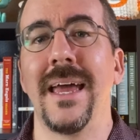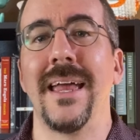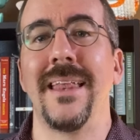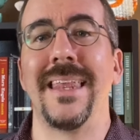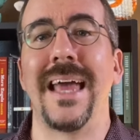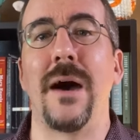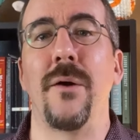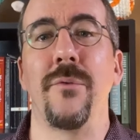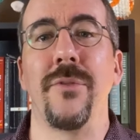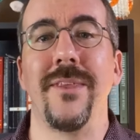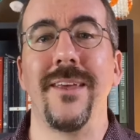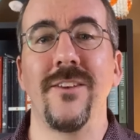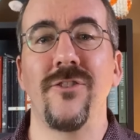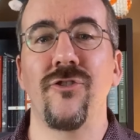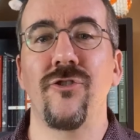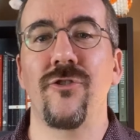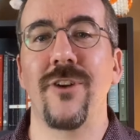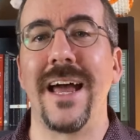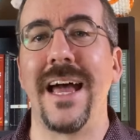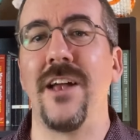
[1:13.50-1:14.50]
Now, this
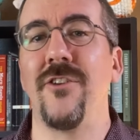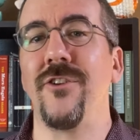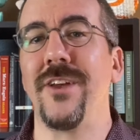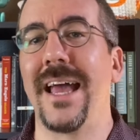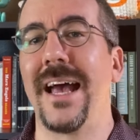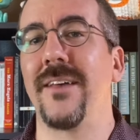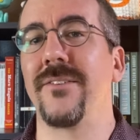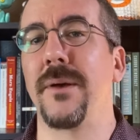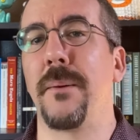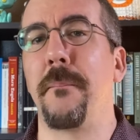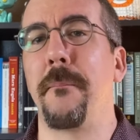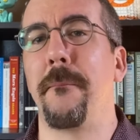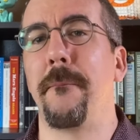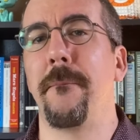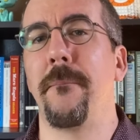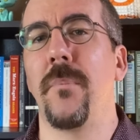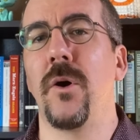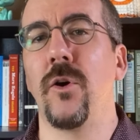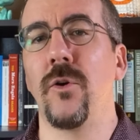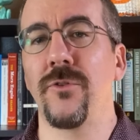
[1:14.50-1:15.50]
strategy has a
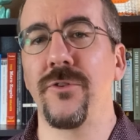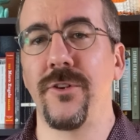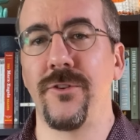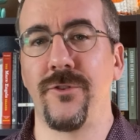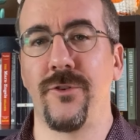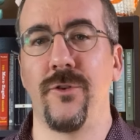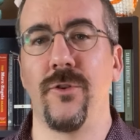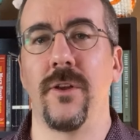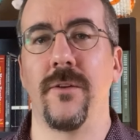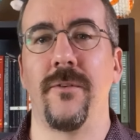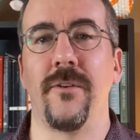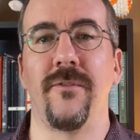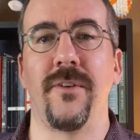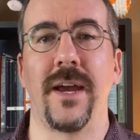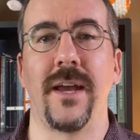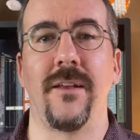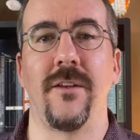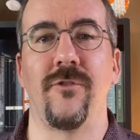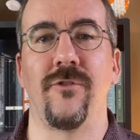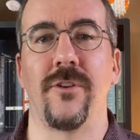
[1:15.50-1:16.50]
multitude of
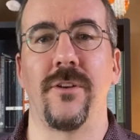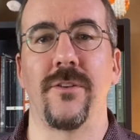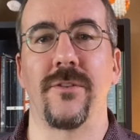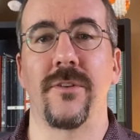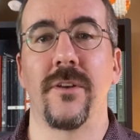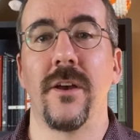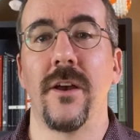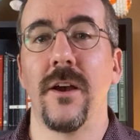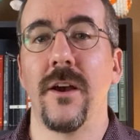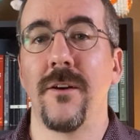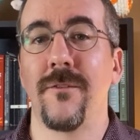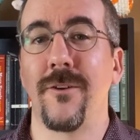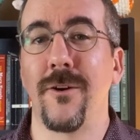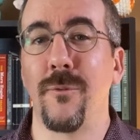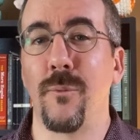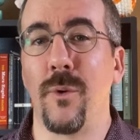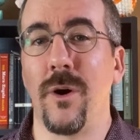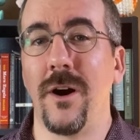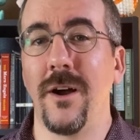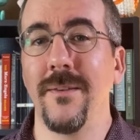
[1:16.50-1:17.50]
advantages. For
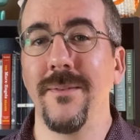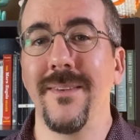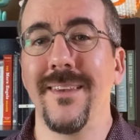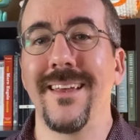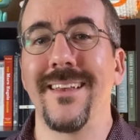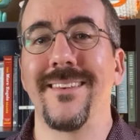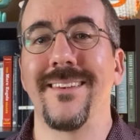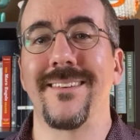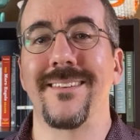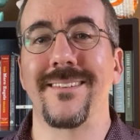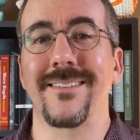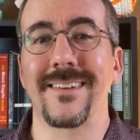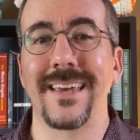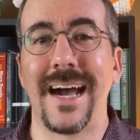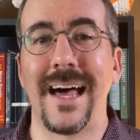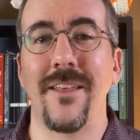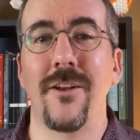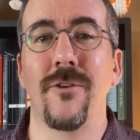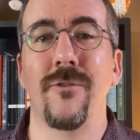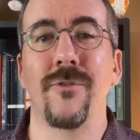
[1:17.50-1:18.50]
one, the
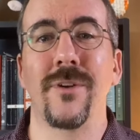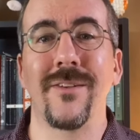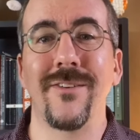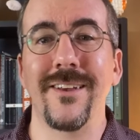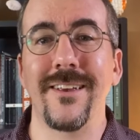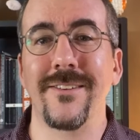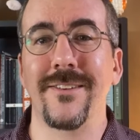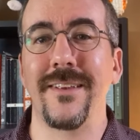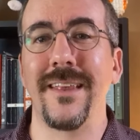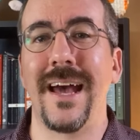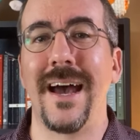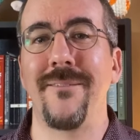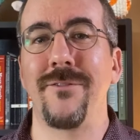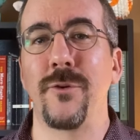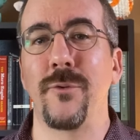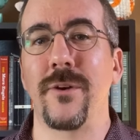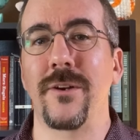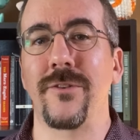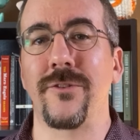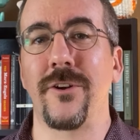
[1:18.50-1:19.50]
scholar really doesn't have
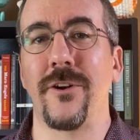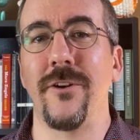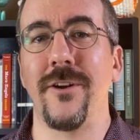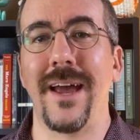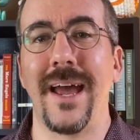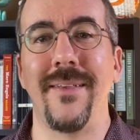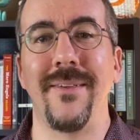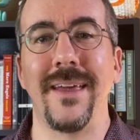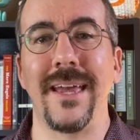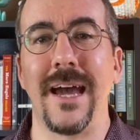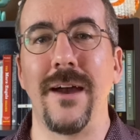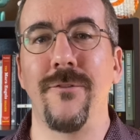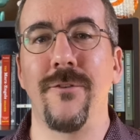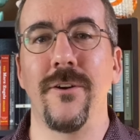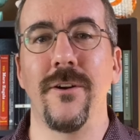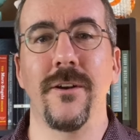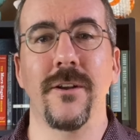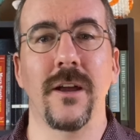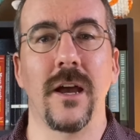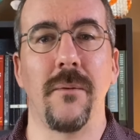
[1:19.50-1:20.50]
to exert any
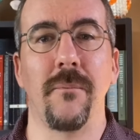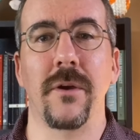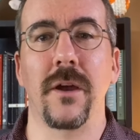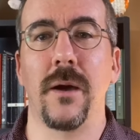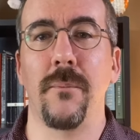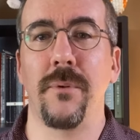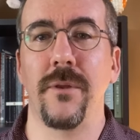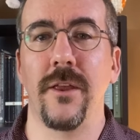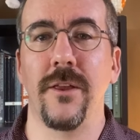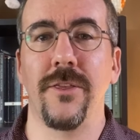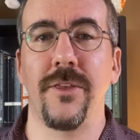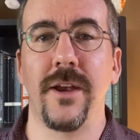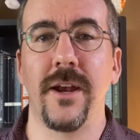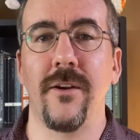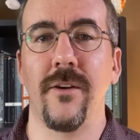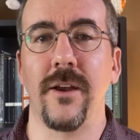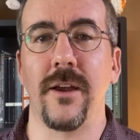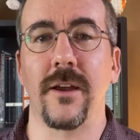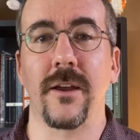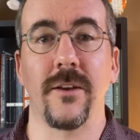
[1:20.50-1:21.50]
effort in coming up with a
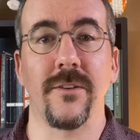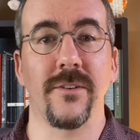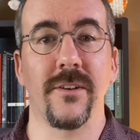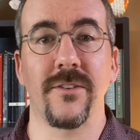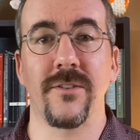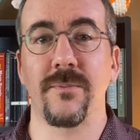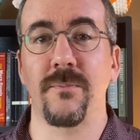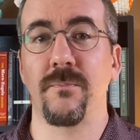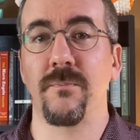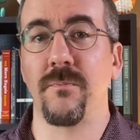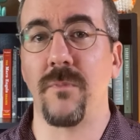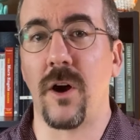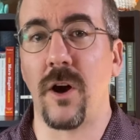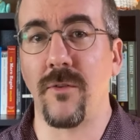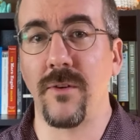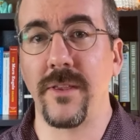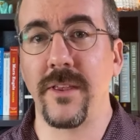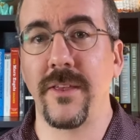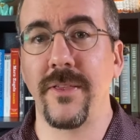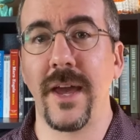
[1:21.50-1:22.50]
theory because it's
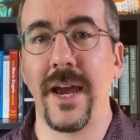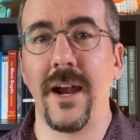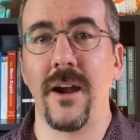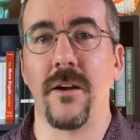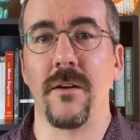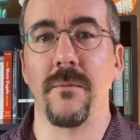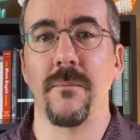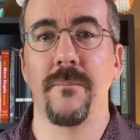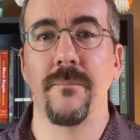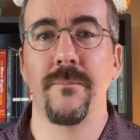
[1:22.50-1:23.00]
already there.